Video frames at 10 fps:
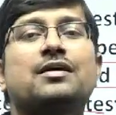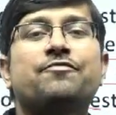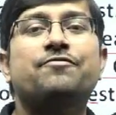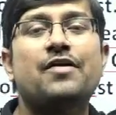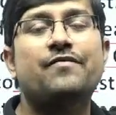the
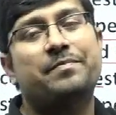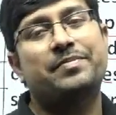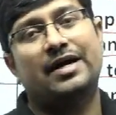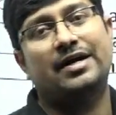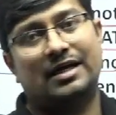five
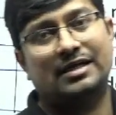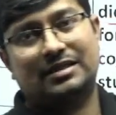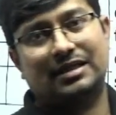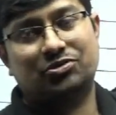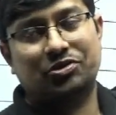MBA entrance
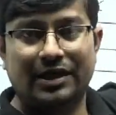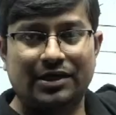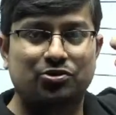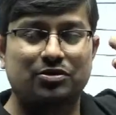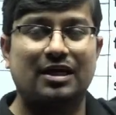tests. So, each
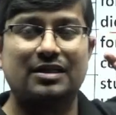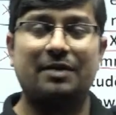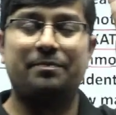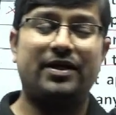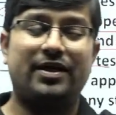student has
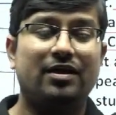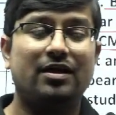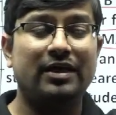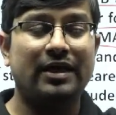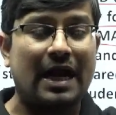appeared
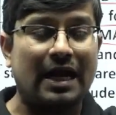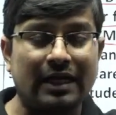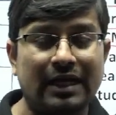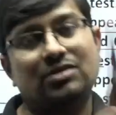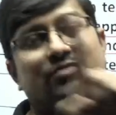in at
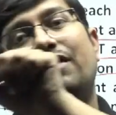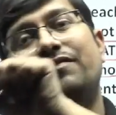least one